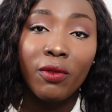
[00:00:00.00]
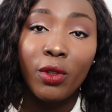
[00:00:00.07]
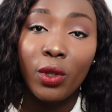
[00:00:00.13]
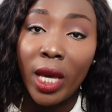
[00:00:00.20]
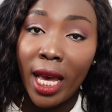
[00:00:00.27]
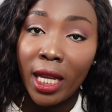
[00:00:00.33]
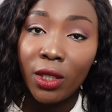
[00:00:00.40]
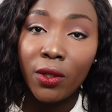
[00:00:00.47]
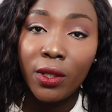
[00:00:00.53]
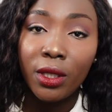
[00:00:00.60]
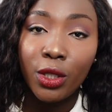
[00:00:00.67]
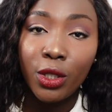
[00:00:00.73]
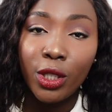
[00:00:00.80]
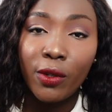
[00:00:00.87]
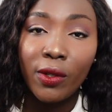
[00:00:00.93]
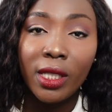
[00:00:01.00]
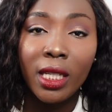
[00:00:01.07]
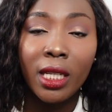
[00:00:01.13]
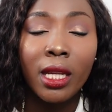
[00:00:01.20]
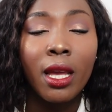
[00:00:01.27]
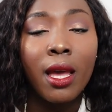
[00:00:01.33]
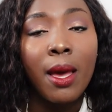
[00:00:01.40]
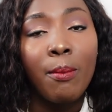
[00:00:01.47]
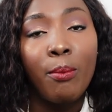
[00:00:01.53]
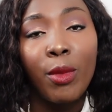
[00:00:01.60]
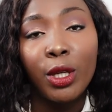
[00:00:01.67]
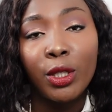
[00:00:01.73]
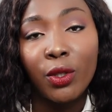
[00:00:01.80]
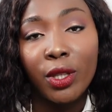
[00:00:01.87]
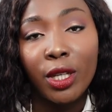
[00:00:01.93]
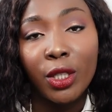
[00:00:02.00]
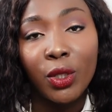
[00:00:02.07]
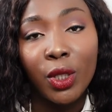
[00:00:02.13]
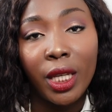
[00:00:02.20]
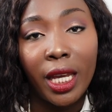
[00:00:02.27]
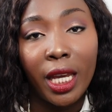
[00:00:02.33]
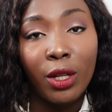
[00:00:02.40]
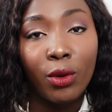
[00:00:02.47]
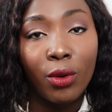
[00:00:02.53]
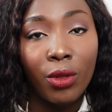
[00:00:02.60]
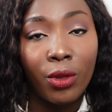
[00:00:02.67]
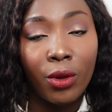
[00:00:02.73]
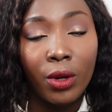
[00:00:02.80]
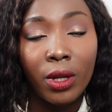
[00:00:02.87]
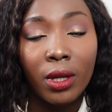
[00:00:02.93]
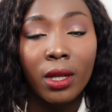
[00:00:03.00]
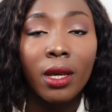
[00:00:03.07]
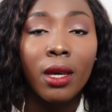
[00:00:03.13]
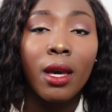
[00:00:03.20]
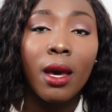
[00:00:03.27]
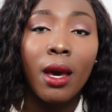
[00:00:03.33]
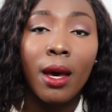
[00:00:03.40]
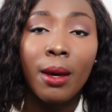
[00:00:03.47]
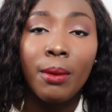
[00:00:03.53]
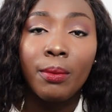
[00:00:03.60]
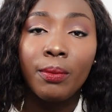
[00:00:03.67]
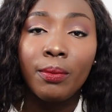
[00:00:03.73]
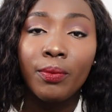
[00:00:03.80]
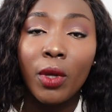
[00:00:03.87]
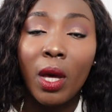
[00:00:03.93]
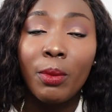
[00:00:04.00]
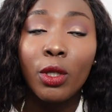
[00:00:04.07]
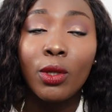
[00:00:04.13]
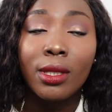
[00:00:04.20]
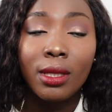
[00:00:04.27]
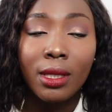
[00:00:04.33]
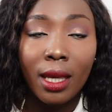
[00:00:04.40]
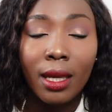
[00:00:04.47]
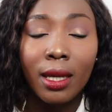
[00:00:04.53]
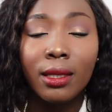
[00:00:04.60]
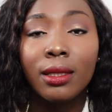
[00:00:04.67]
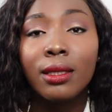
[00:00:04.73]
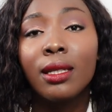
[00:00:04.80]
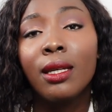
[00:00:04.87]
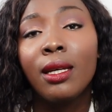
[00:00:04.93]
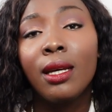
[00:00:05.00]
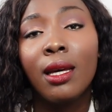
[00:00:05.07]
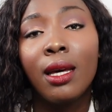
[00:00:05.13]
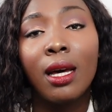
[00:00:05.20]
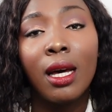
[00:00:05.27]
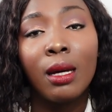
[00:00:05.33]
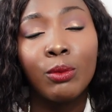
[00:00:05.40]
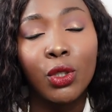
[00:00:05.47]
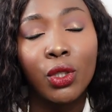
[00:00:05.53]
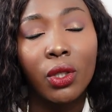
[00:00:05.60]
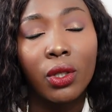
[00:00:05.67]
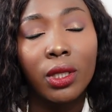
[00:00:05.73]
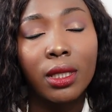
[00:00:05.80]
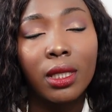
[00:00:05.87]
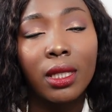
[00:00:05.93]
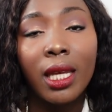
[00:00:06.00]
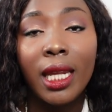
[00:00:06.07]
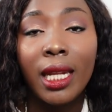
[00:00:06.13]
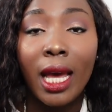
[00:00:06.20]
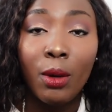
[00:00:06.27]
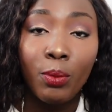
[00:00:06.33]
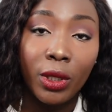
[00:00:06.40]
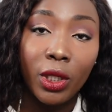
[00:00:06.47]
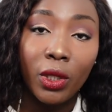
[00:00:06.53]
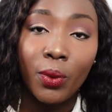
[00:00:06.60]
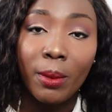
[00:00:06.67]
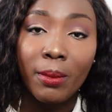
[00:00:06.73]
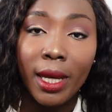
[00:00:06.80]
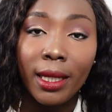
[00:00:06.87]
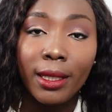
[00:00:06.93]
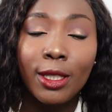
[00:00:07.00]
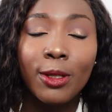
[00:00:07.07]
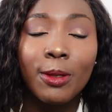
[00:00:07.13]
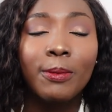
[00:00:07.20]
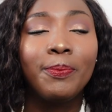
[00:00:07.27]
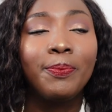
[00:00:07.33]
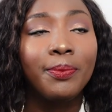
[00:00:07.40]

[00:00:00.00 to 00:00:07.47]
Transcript: If you have Johnson & Johnson, make sure that you get your third, your second shot, and I'll be doing mine. So